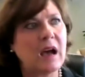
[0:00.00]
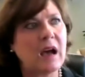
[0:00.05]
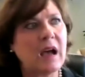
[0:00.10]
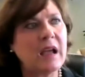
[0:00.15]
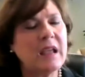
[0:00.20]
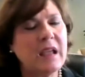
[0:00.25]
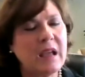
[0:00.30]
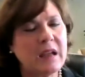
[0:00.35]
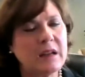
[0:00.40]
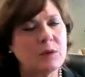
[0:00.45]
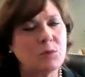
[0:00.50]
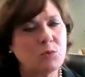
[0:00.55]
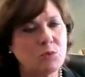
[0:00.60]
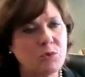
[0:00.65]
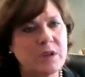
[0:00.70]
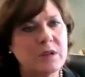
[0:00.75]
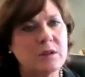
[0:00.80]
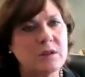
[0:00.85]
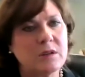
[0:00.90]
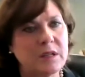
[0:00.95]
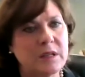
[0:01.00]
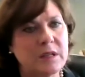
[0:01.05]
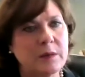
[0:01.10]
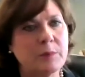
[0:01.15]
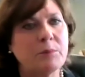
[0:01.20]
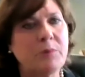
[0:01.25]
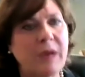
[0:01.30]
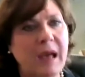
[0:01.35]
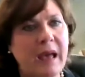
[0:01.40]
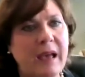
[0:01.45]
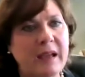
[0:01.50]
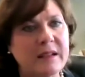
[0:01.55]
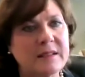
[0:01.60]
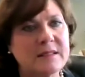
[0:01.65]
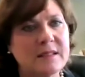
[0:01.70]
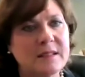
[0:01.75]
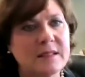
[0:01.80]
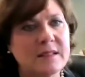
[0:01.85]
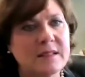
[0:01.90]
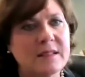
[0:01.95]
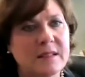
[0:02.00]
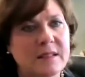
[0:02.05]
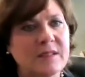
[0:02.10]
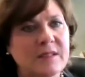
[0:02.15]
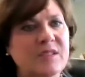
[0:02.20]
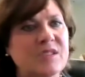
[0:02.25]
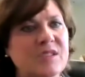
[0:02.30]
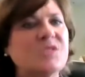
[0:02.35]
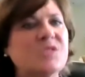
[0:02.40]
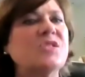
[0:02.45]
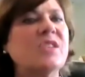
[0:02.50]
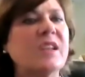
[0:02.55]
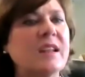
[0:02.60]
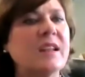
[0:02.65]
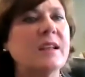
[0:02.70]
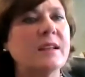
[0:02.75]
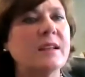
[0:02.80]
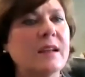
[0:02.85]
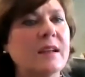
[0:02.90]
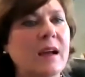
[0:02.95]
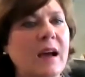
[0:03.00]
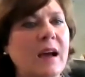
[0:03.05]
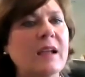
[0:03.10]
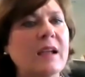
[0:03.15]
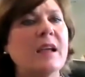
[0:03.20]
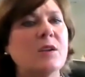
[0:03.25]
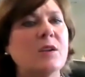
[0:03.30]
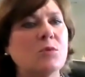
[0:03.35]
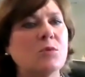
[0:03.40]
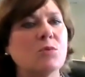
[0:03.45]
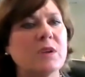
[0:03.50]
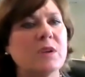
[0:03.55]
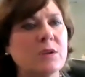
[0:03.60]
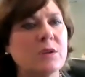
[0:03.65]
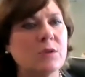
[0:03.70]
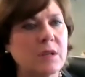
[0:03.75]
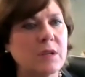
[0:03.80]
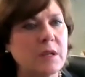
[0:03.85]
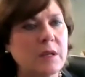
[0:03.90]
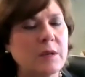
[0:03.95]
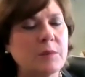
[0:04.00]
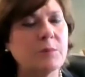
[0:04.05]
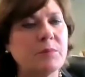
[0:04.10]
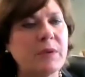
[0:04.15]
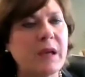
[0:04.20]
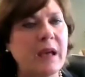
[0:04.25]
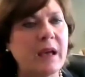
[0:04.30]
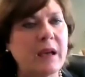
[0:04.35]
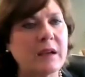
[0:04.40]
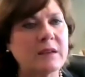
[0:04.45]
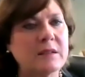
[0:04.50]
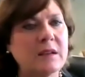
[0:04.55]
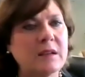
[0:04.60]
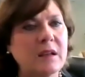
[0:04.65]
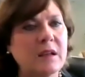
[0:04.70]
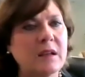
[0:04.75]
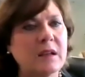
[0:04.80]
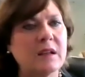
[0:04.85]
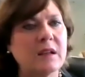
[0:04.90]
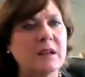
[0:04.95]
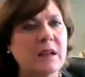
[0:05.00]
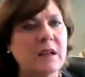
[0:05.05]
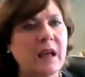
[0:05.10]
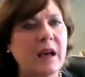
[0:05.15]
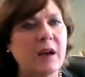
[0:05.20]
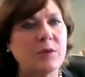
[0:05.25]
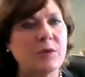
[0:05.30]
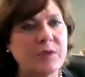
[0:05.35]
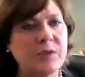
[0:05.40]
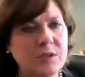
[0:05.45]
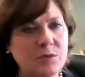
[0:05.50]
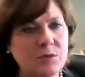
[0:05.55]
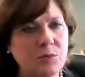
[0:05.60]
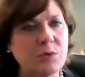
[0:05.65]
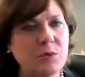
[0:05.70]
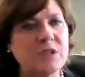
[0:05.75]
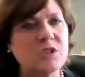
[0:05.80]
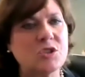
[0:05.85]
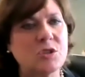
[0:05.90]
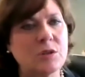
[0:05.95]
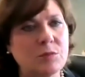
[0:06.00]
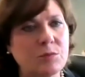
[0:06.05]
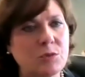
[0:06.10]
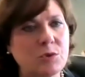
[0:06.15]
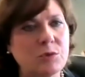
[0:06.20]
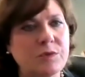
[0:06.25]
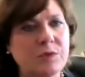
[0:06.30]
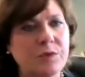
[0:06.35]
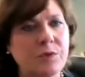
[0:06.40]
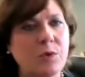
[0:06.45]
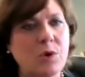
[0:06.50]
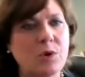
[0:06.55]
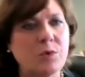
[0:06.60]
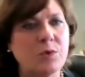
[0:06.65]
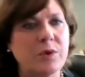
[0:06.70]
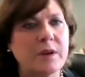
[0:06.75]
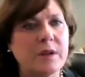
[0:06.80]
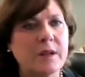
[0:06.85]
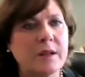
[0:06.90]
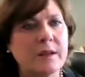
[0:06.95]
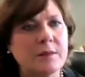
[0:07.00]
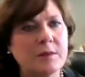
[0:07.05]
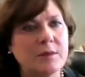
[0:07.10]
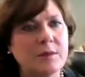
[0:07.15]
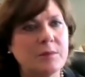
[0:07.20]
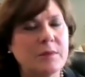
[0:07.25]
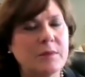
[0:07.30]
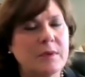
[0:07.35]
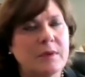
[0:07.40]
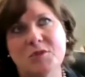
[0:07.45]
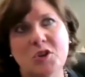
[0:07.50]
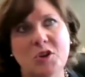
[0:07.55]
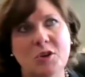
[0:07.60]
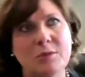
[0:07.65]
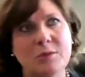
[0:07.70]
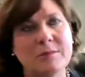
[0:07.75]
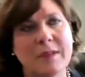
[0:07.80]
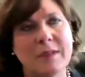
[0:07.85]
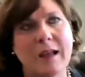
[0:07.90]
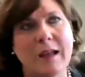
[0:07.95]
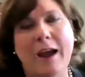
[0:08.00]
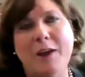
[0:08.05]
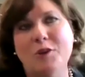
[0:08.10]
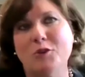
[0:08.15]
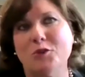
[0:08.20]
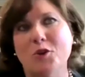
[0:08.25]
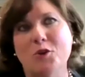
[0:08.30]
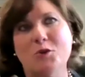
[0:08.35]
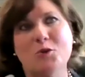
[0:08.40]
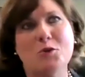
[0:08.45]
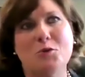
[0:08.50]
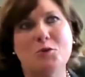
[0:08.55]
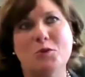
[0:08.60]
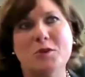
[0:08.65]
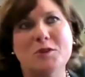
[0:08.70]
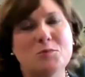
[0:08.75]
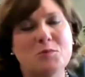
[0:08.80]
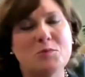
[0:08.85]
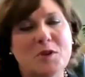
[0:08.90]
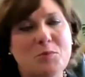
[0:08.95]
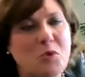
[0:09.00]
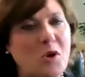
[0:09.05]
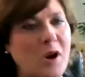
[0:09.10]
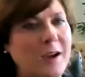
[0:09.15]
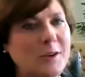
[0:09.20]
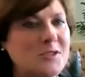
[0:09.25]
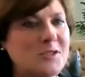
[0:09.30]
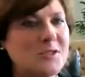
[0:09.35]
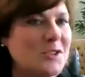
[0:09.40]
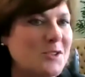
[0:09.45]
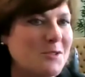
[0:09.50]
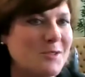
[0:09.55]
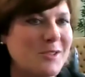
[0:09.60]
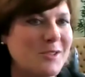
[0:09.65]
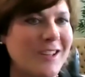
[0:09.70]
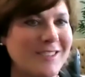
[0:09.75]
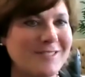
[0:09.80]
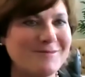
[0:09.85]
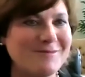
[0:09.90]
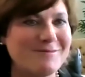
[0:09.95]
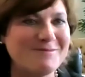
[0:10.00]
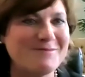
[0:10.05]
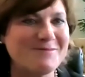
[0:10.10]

I had a real impact in this city. I had a real impact in how this region moved forward. And, I don't know who wouldn't be proud to do that.